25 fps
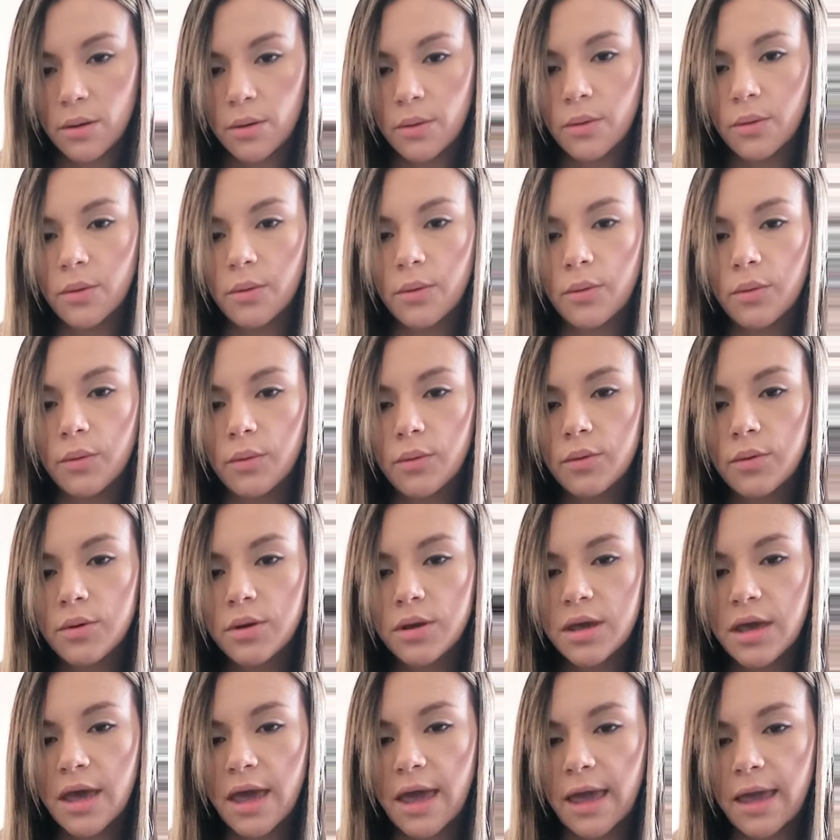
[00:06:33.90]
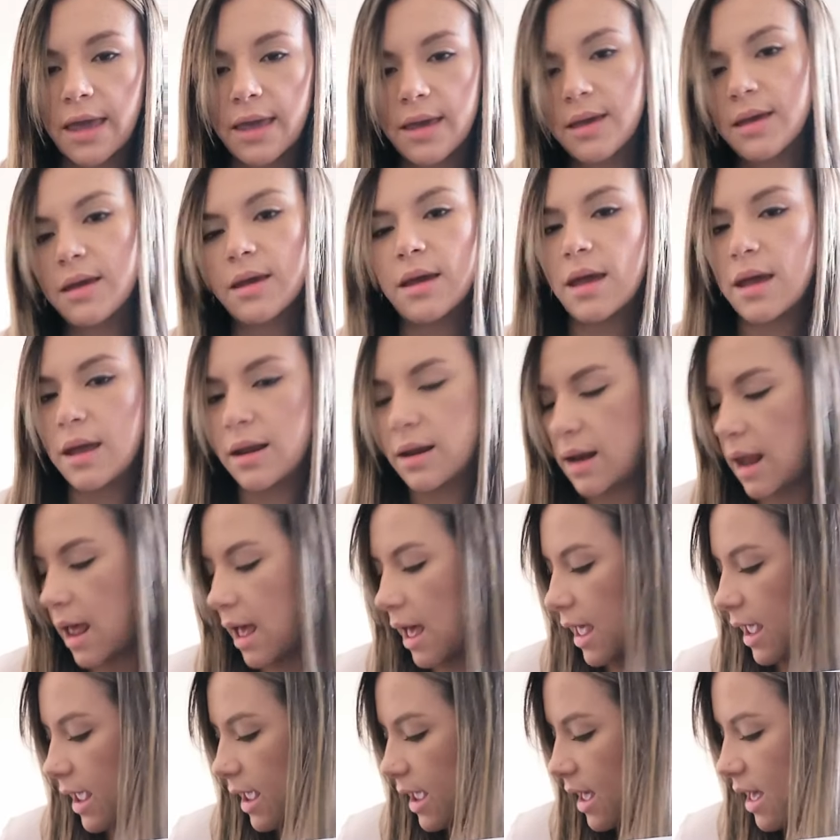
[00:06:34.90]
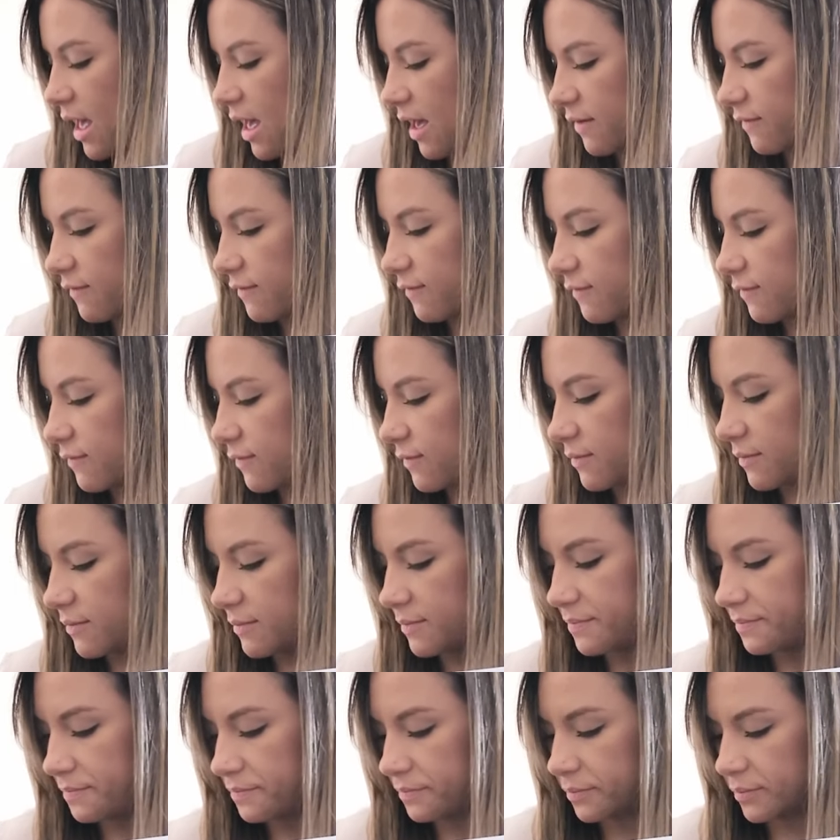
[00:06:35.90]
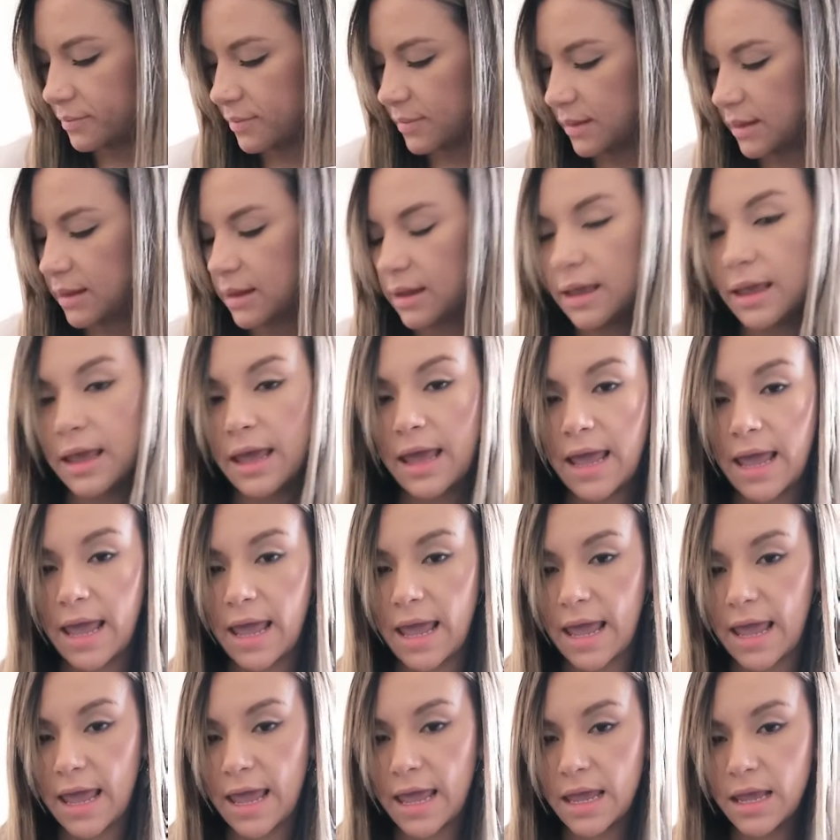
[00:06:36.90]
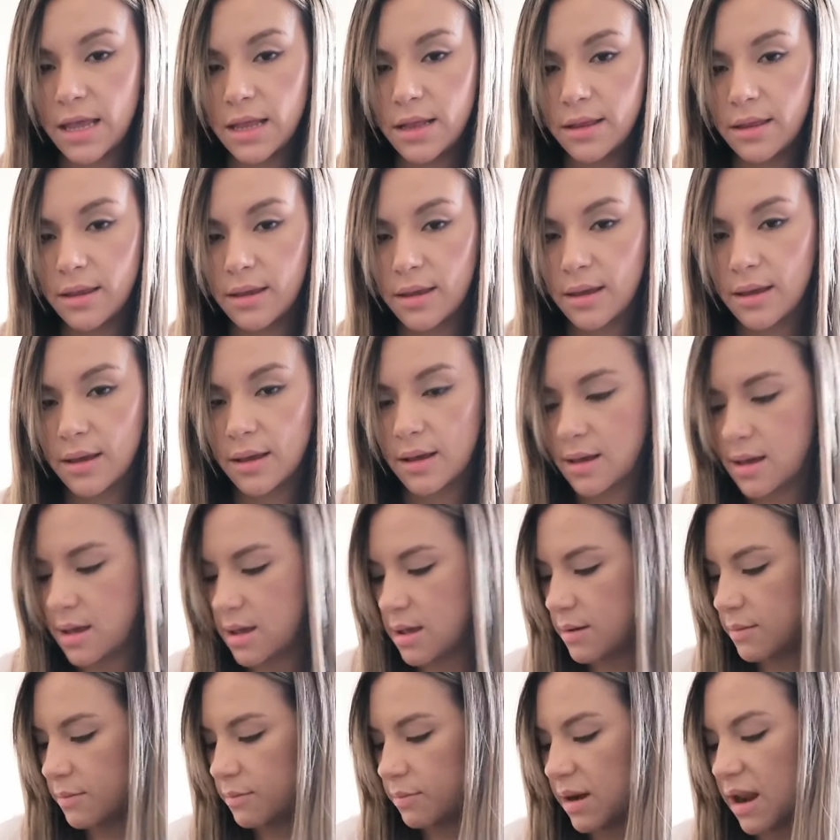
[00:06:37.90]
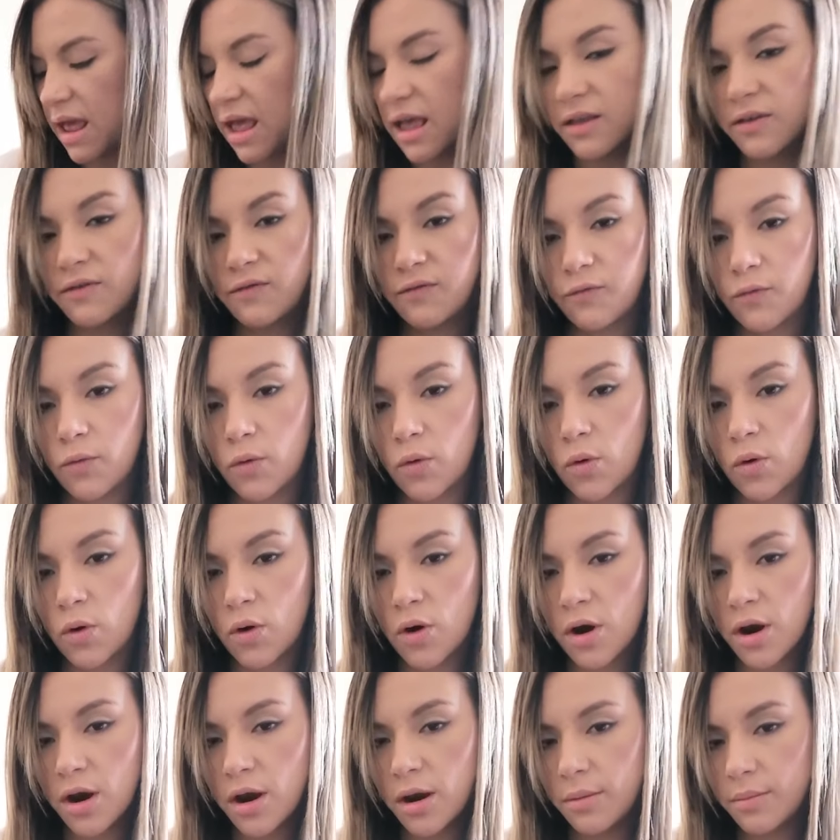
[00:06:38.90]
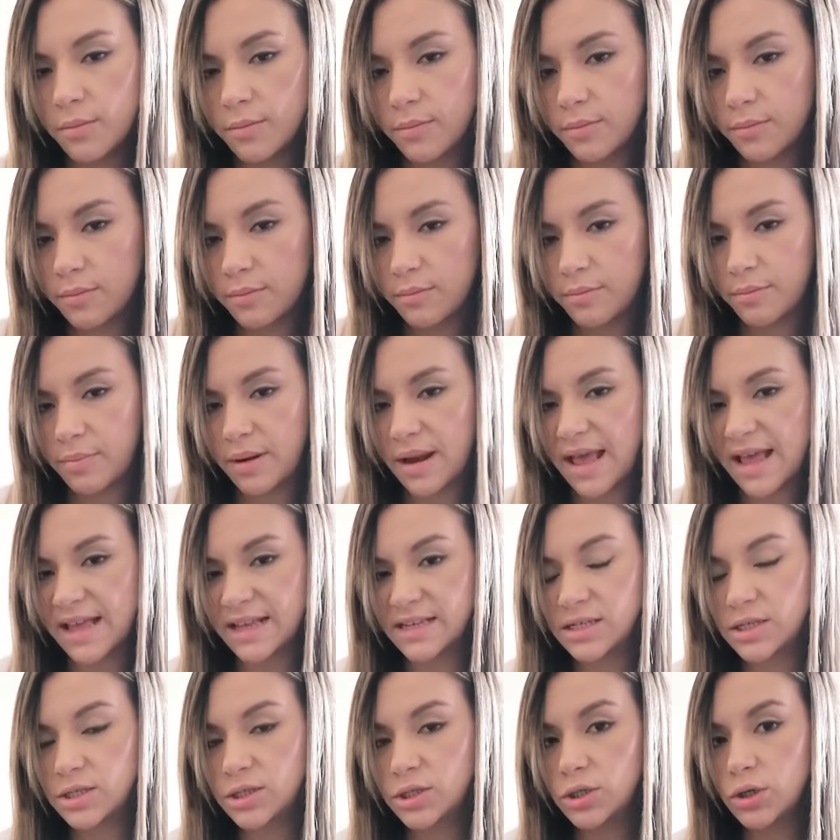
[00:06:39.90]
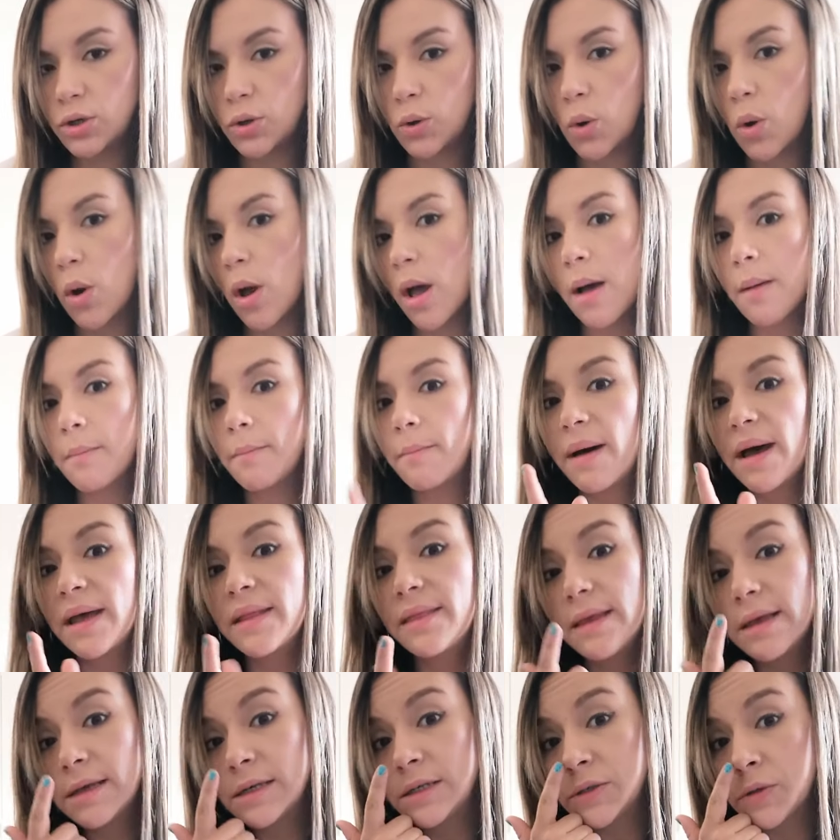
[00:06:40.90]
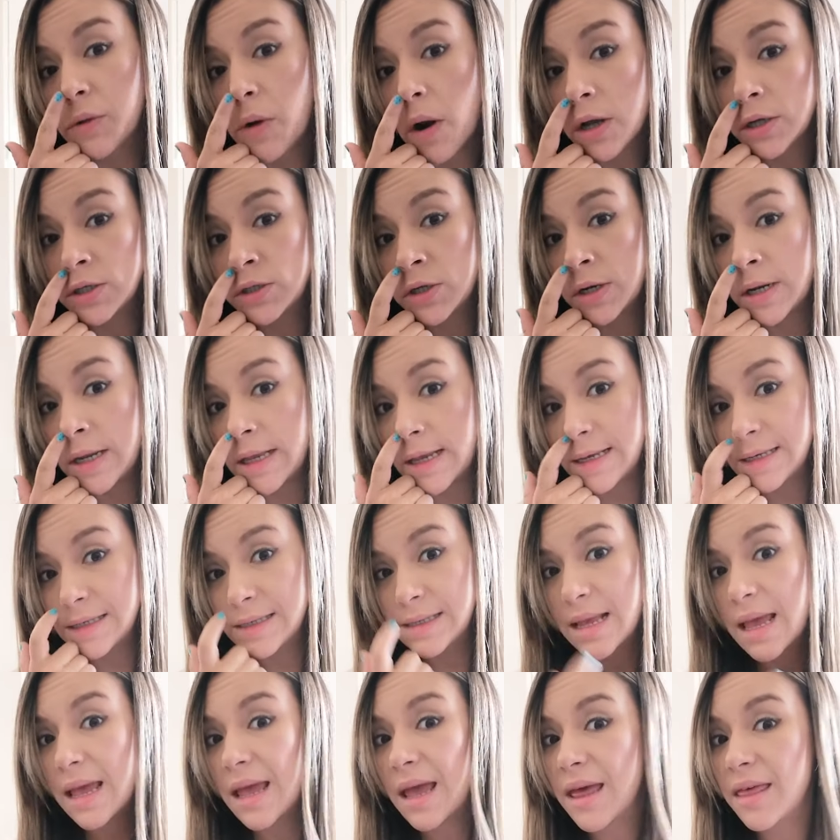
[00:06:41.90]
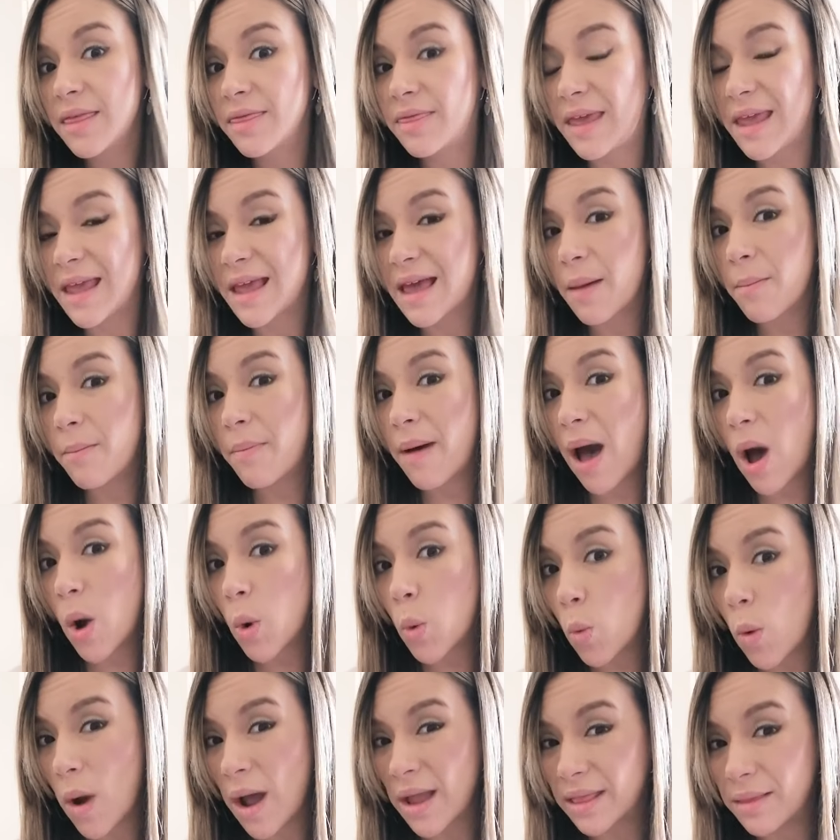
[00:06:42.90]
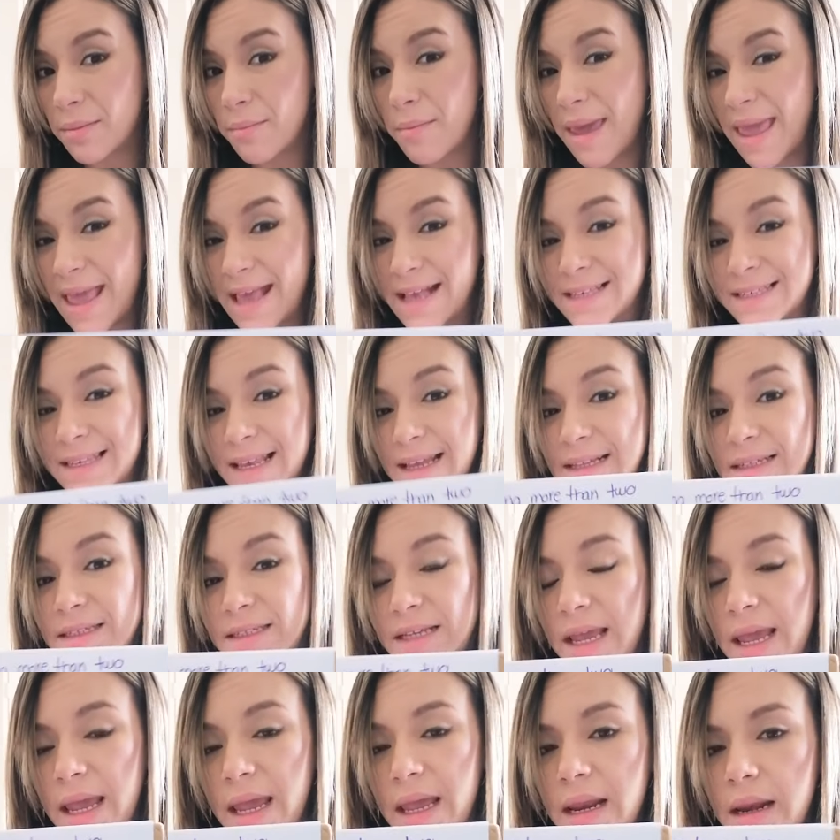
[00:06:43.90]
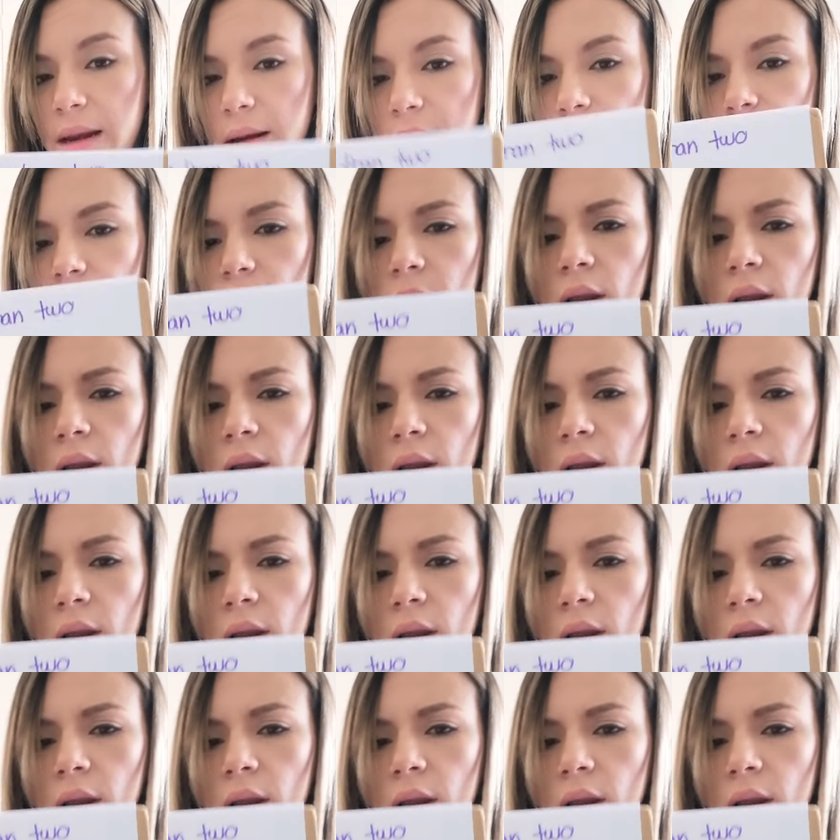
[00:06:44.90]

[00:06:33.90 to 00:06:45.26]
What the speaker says: Okay, I have 8 plus 4 plus 2. But the instruction is, think about what makes a 10.